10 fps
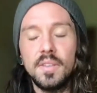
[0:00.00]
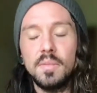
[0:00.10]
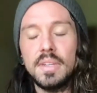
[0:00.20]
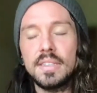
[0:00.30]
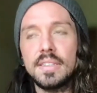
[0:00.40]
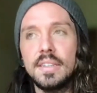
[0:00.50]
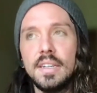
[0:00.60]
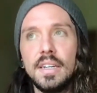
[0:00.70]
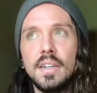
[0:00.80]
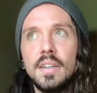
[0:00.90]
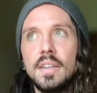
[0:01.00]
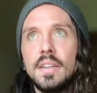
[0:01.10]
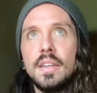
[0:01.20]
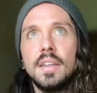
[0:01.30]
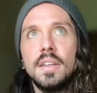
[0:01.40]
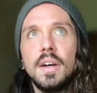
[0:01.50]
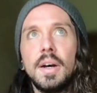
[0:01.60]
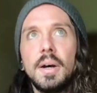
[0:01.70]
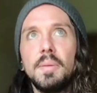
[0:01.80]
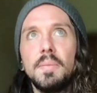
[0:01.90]
amidst a
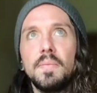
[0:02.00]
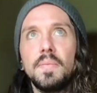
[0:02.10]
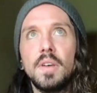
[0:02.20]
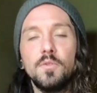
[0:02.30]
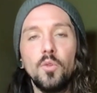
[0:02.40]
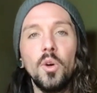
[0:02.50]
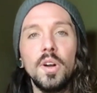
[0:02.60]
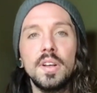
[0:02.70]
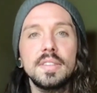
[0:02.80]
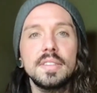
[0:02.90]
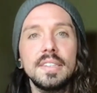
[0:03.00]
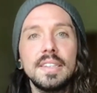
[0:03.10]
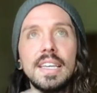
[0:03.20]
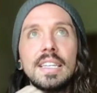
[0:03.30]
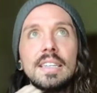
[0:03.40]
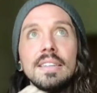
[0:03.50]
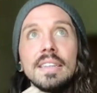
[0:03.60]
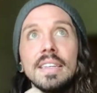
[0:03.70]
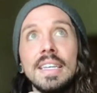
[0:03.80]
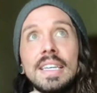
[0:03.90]
forest, and I
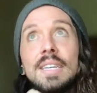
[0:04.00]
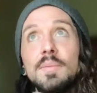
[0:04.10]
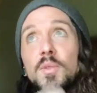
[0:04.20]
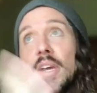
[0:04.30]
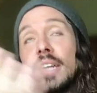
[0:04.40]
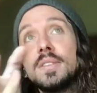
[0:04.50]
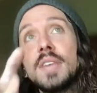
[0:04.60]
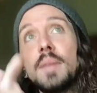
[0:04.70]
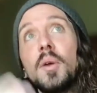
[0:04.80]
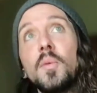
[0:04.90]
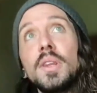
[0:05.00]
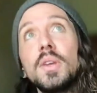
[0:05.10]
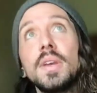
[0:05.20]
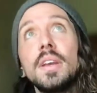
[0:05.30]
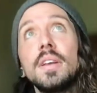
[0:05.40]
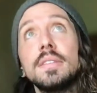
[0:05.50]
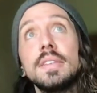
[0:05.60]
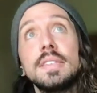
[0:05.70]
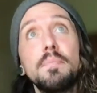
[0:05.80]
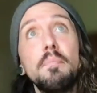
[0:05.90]
mean, right outside my window here is
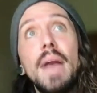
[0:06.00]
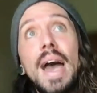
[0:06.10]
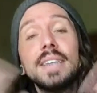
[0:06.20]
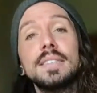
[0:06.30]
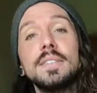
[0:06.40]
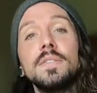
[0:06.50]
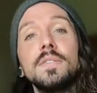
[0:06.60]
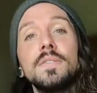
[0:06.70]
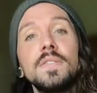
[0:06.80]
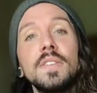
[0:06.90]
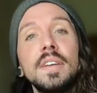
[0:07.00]
this massive